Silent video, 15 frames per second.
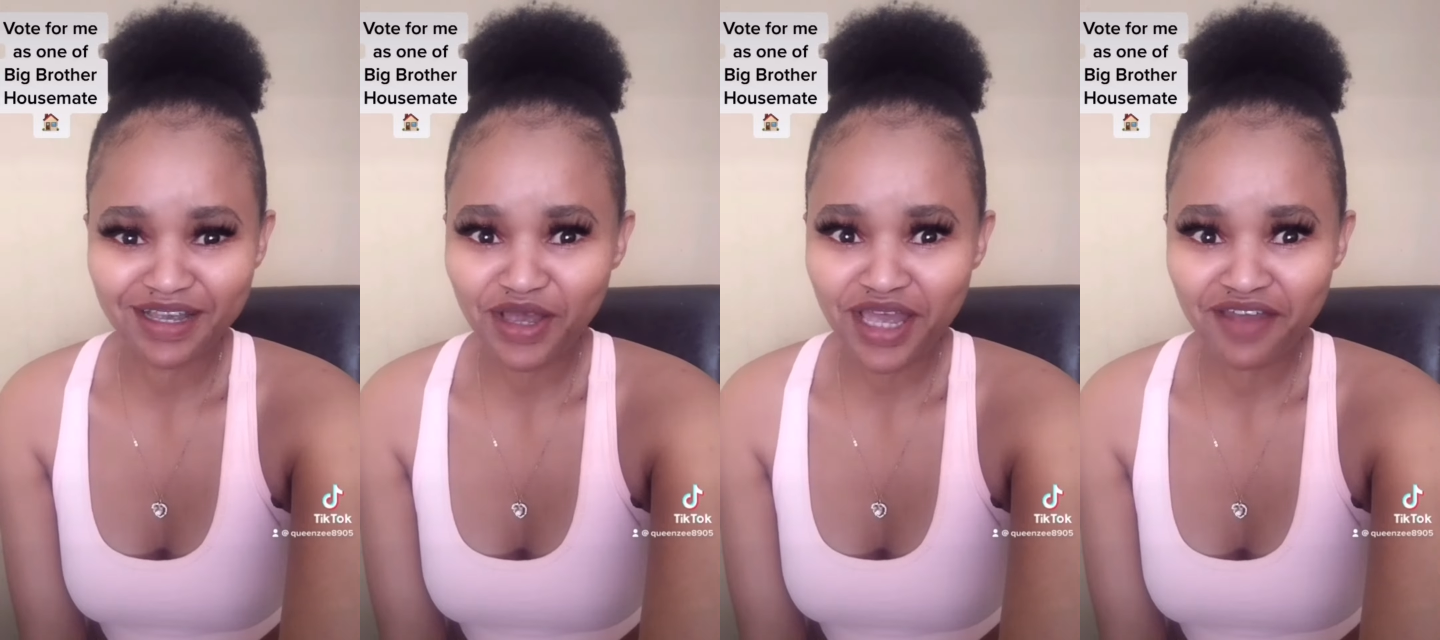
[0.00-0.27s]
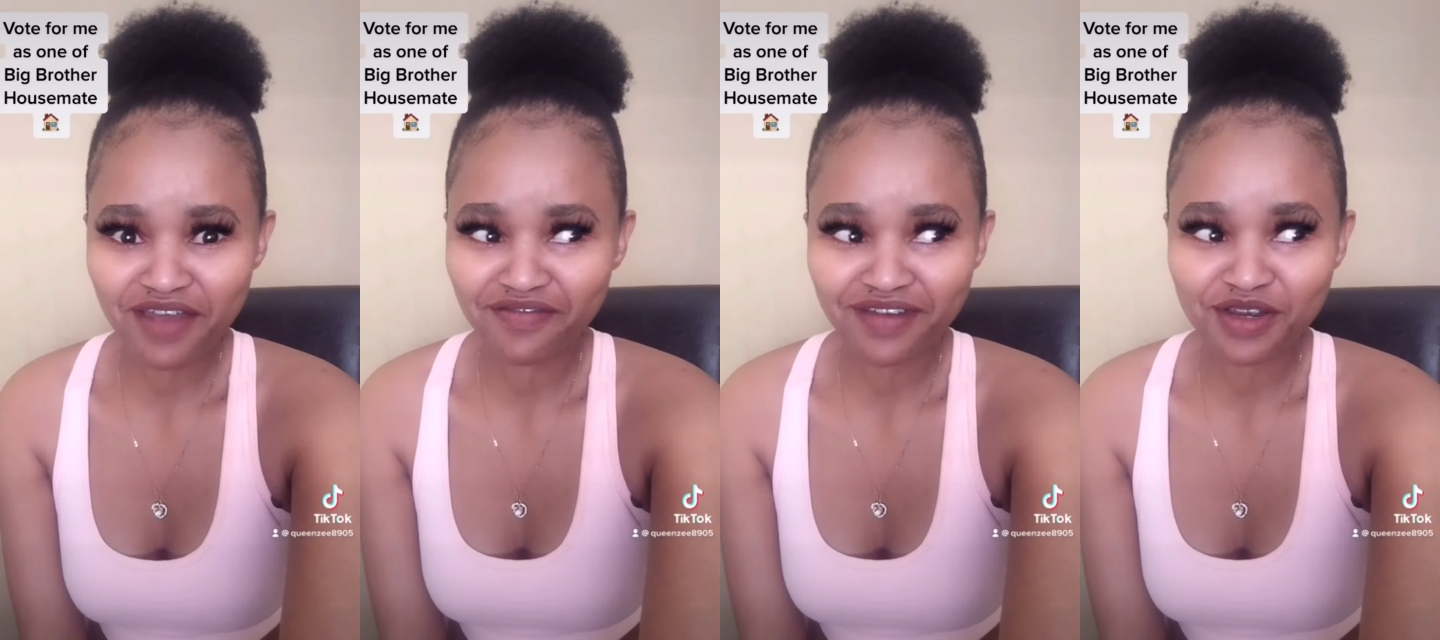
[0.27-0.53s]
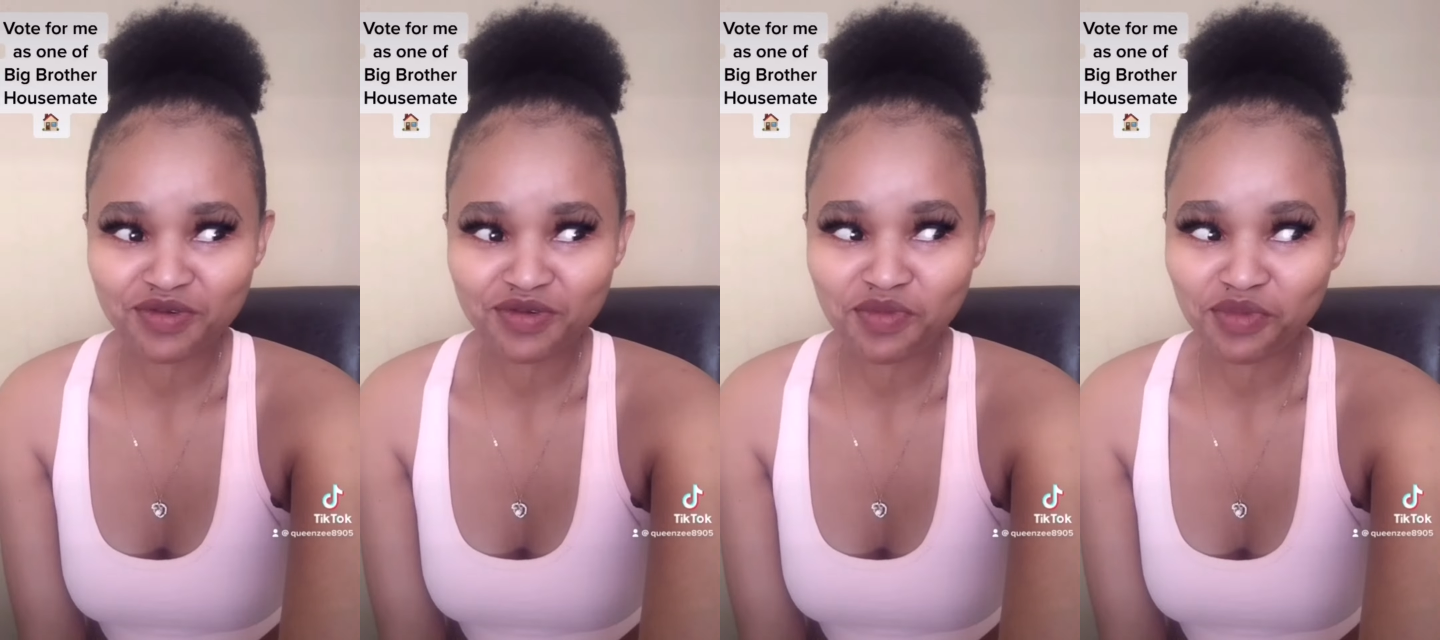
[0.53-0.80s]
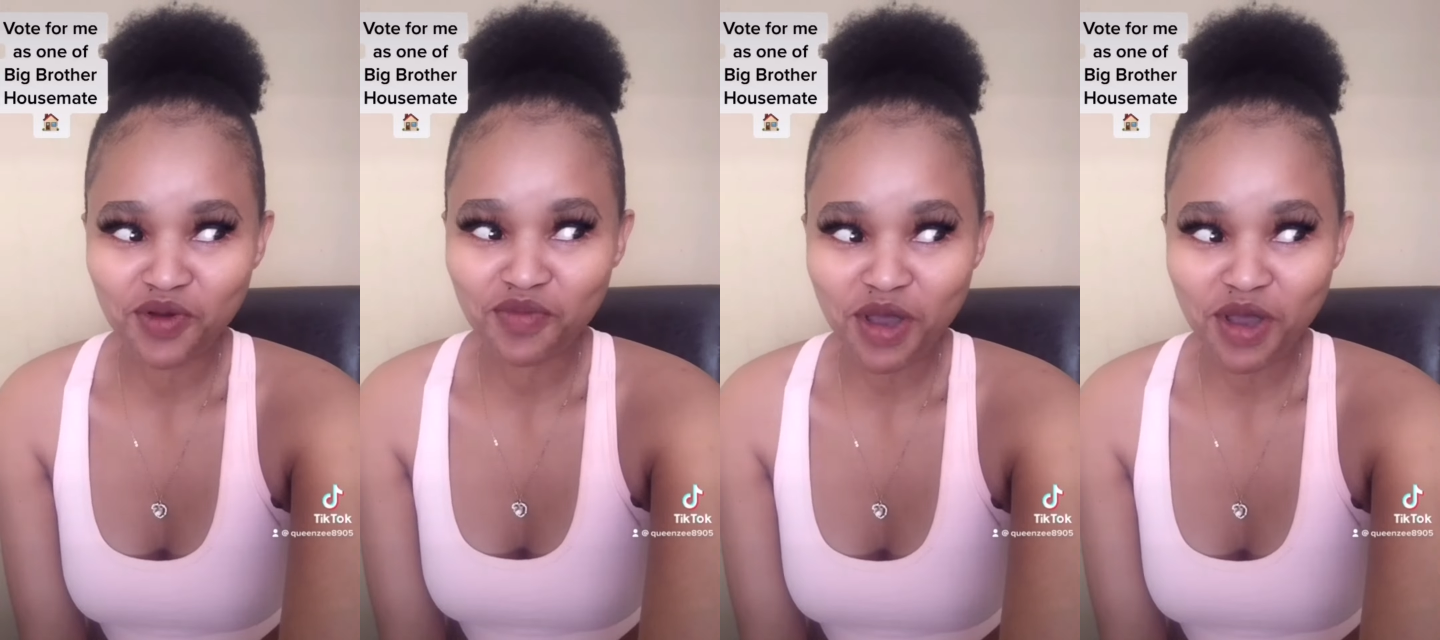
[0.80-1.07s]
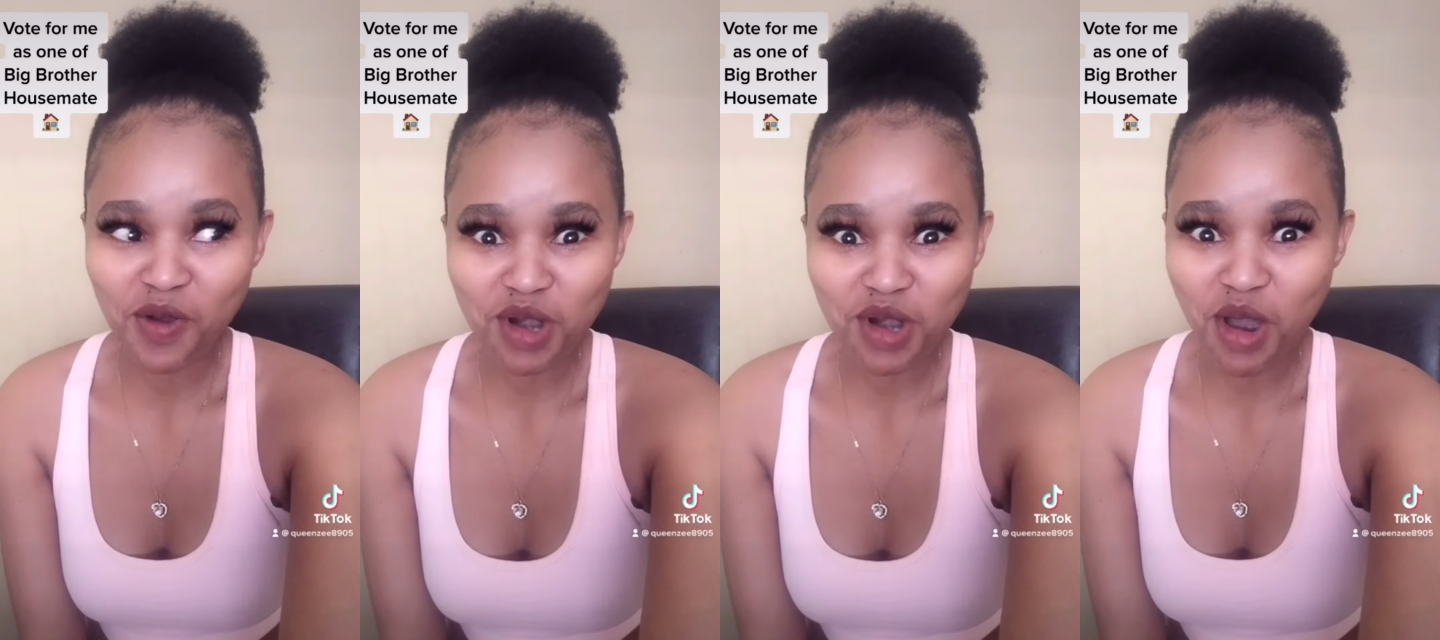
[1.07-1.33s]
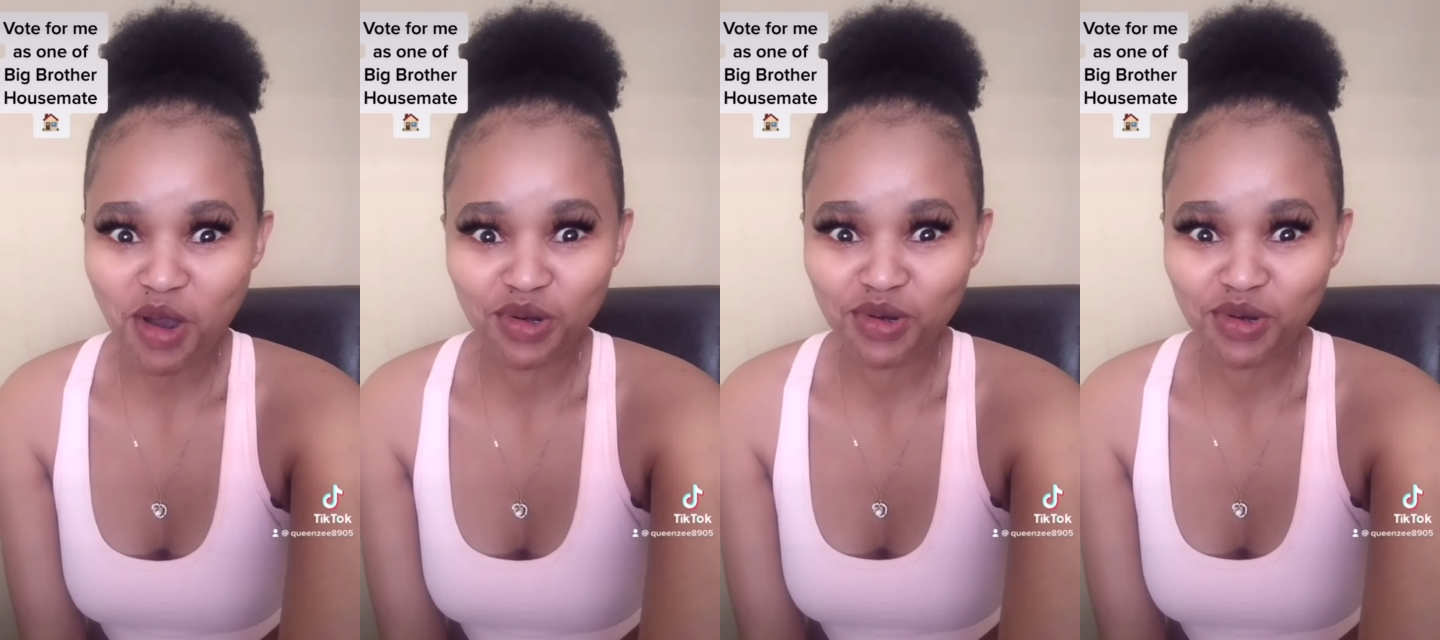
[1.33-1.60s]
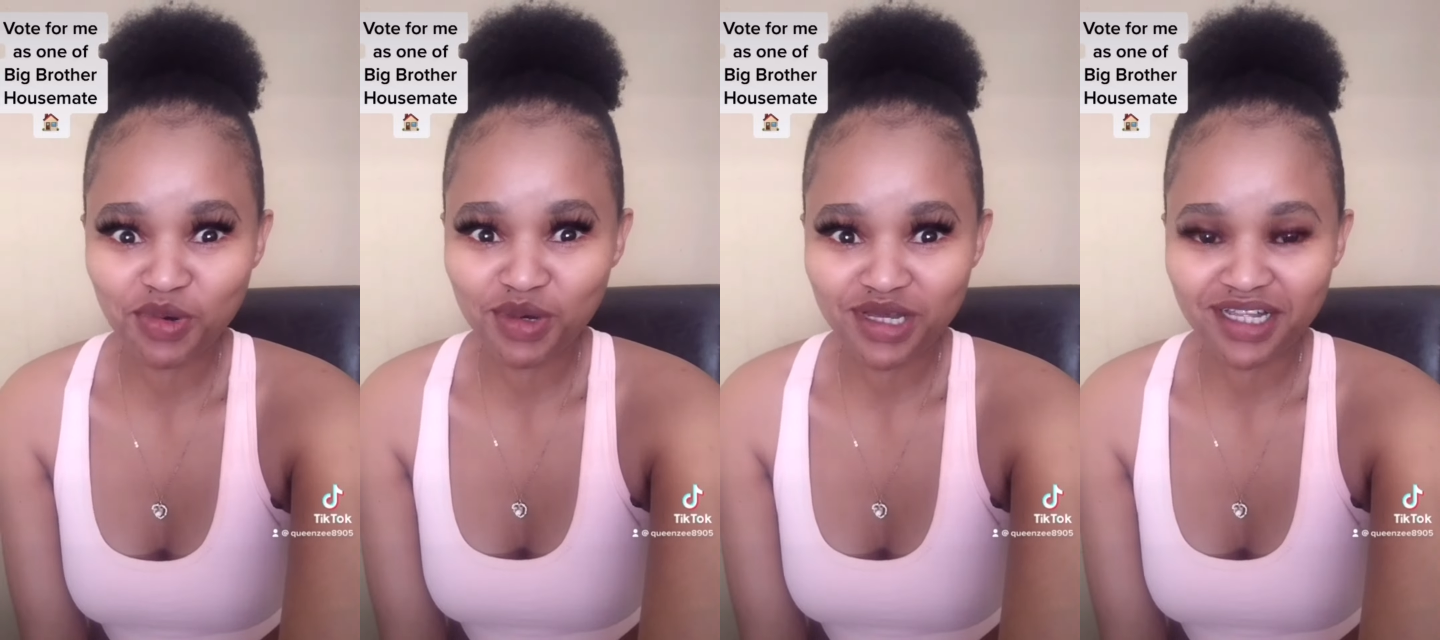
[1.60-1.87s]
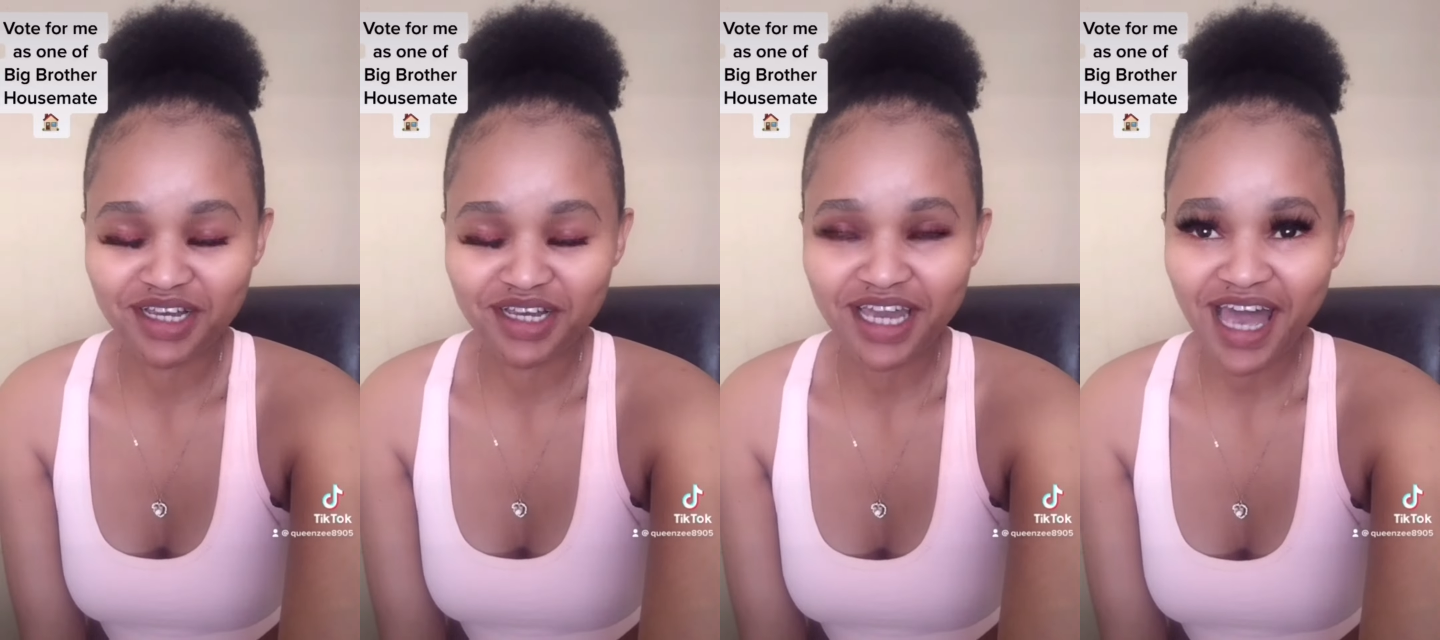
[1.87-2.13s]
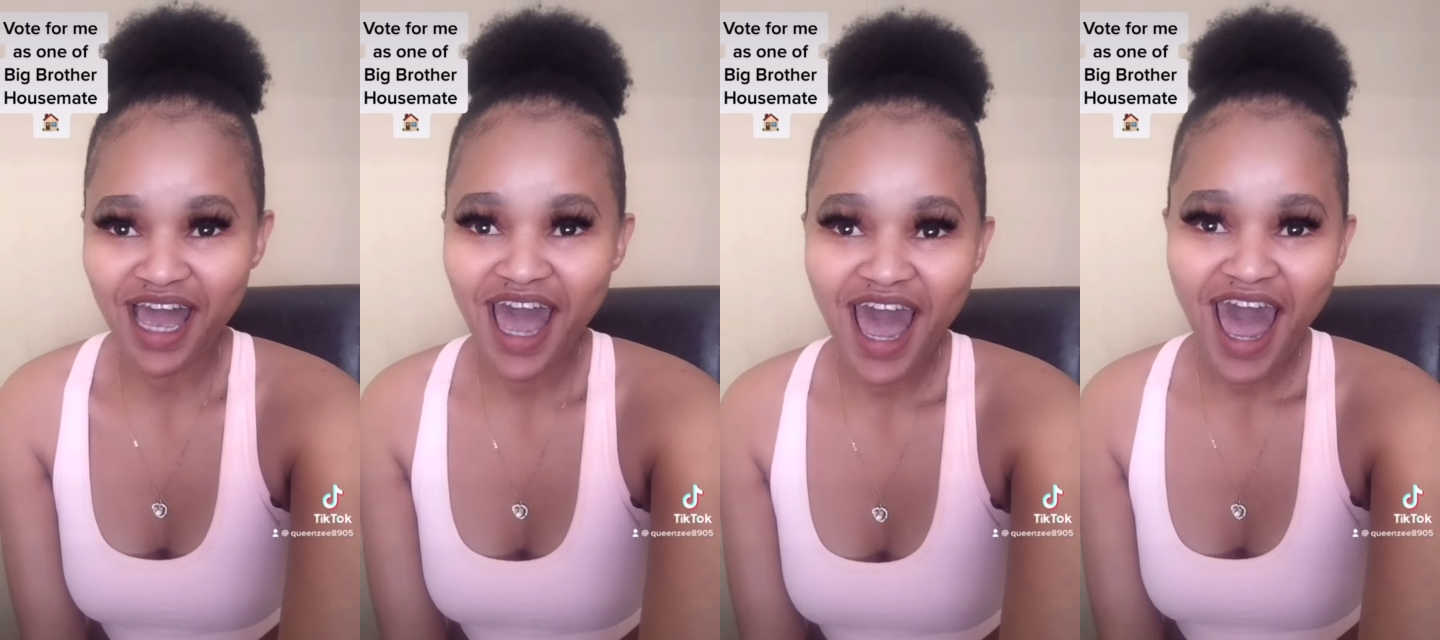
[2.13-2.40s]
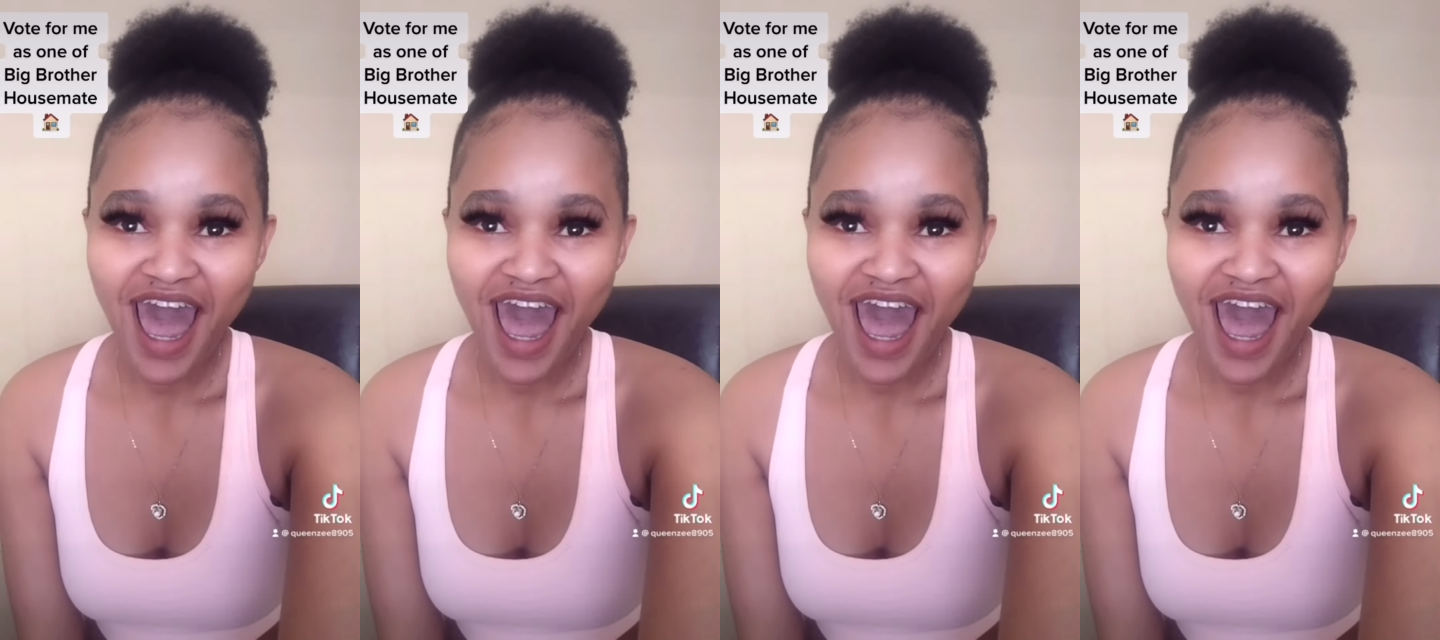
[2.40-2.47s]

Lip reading: if I don't blow my own horn, who will? Okay.